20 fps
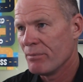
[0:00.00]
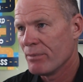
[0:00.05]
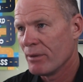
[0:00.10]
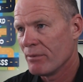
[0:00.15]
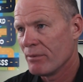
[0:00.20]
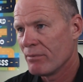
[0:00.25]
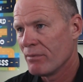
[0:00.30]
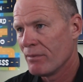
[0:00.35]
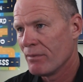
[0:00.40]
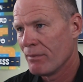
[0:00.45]

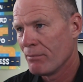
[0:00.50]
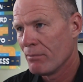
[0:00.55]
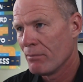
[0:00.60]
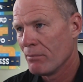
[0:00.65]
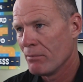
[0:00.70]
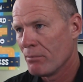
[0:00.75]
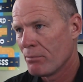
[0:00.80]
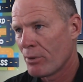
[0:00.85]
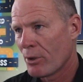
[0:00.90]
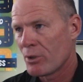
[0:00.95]
But
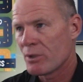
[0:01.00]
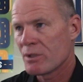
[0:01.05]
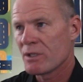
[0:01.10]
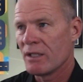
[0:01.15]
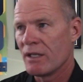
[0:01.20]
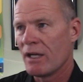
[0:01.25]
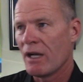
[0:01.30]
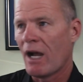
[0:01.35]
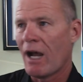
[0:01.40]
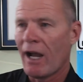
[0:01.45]

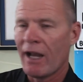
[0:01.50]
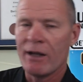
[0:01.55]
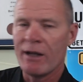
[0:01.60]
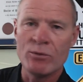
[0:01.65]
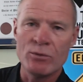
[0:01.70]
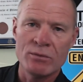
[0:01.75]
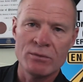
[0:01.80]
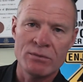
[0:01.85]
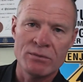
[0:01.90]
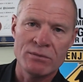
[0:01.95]
personally,
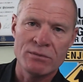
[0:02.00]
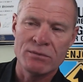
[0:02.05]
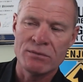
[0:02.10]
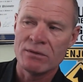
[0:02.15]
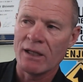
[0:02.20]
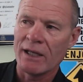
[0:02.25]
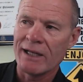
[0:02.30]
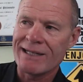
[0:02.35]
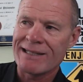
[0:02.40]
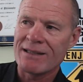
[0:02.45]
I
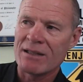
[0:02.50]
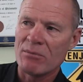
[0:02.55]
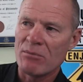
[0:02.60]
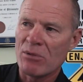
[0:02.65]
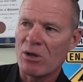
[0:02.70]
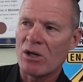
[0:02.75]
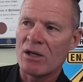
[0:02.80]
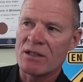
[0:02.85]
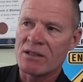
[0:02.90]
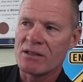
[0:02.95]
like the
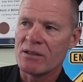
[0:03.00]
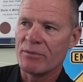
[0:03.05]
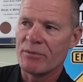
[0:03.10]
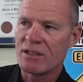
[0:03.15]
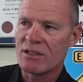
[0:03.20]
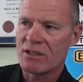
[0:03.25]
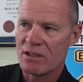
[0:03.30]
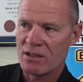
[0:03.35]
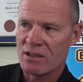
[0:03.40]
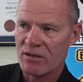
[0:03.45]
Mazda
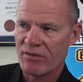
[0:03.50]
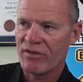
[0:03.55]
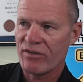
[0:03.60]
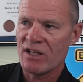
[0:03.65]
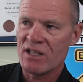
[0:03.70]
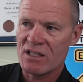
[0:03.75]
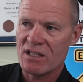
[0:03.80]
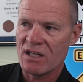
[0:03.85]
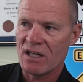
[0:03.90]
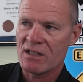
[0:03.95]
because it's a
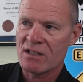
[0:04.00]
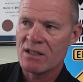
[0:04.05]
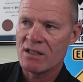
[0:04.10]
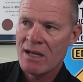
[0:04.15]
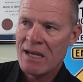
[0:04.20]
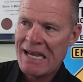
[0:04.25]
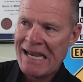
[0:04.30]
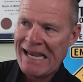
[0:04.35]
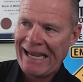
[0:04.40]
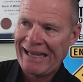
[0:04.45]
V6
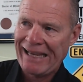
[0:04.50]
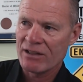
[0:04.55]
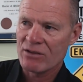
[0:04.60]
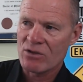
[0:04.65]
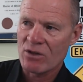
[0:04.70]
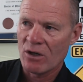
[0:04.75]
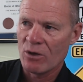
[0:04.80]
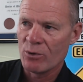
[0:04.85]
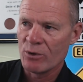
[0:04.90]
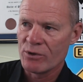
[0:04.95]
and
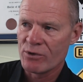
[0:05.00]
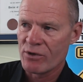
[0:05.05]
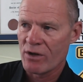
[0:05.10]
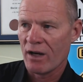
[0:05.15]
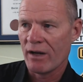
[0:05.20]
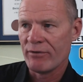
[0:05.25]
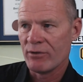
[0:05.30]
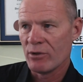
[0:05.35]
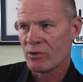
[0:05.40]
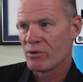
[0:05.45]
it's all-wheel
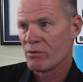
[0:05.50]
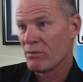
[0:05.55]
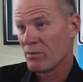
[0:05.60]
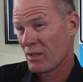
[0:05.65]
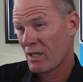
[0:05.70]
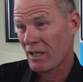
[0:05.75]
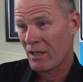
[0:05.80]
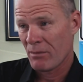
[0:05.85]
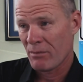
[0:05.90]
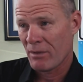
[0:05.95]
drive. Those are
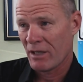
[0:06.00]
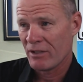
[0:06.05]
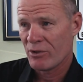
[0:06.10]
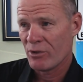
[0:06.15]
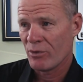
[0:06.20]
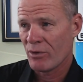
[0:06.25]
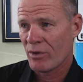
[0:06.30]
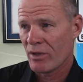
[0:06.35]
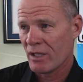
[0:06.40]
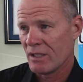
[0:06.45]
kind of my
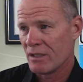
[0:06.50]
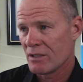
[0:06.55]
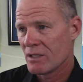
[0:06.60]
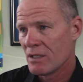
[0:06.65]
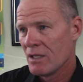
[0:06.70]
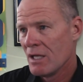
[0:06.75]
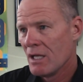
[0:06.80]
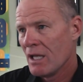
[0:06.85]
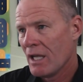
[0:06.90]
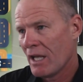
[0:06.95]
two things.
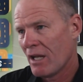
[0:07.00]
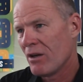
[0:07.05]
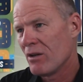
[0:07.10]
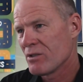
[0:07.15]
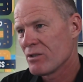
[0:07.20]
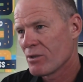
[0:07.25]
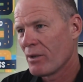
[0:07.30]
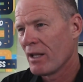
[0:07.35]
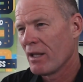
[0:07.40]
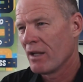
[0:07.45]
And
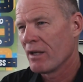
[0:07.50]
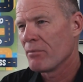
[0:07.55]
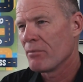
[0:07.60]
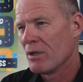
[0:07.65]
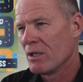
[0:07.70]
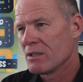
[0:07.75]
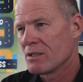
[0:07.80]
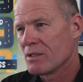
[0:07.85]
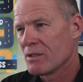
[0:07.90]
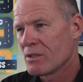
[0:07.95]
also I like
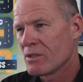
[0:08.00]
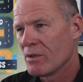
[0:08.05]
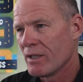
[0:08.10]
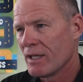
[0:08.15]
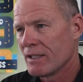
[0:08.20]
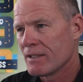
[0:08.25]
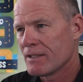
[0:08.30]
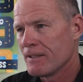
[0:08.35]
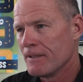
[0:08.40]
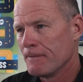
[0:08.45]
Mazda, so
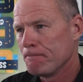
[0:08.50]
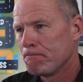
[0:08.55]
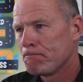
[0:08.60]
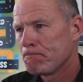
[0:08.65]
that's it.